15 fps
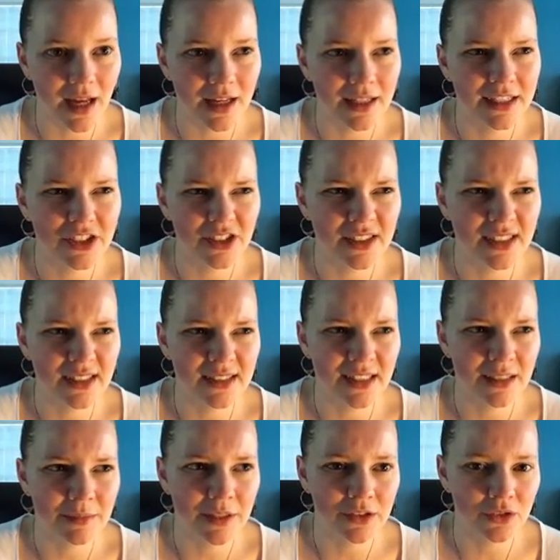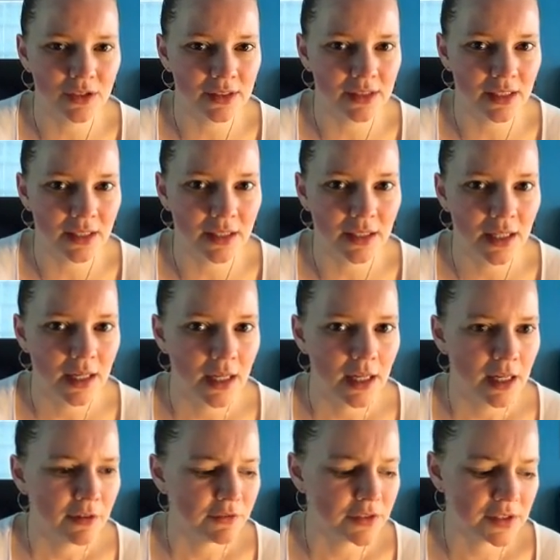He just didn't seem interested
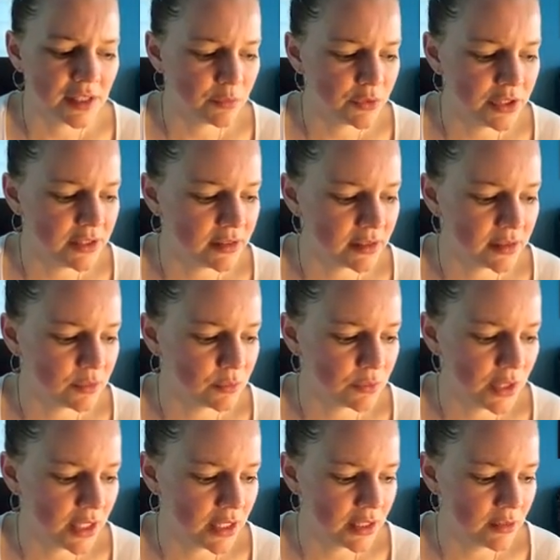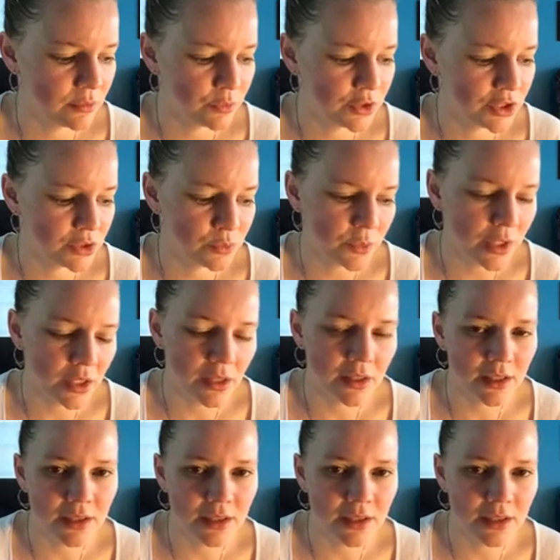for some reason, and which is weird.